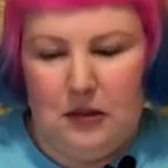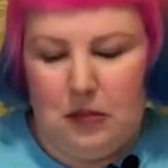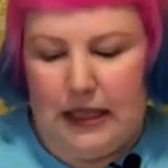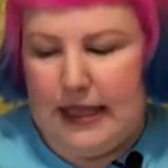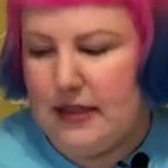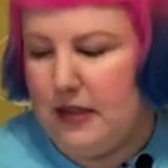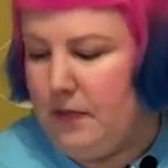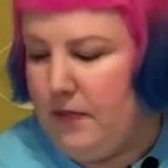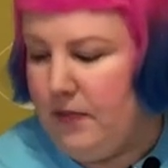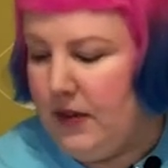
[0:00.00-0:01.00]
place
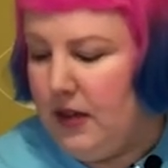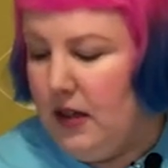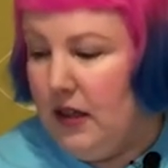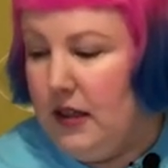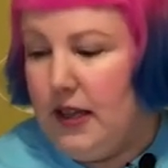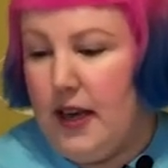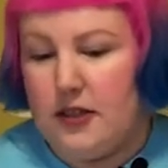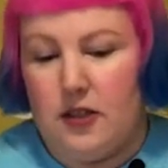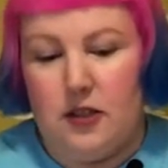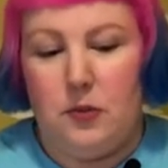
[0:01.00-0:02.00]
them. Yeah,
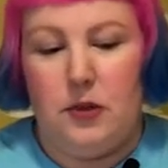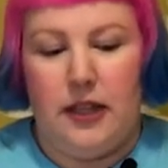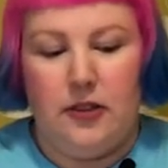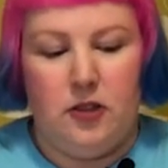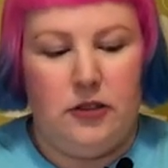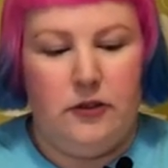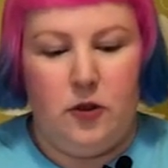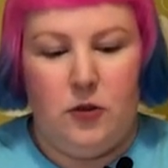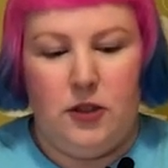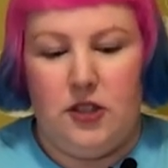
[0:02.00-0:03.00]
so the plan going
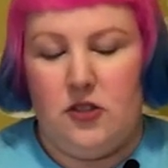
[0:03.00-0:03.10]
forward is